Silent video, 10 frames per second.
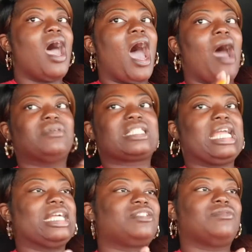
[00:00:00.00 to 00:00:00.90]
I was
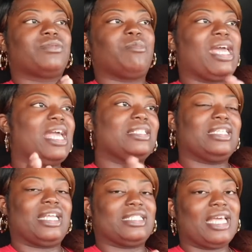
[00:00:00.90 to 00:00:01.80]
carrying 2-3 bags
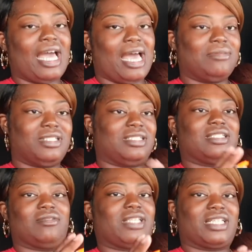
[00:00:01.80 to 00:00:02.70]
in at a time just
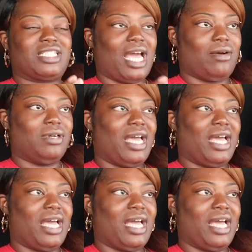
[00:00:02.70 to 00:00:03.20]
to go take a shower.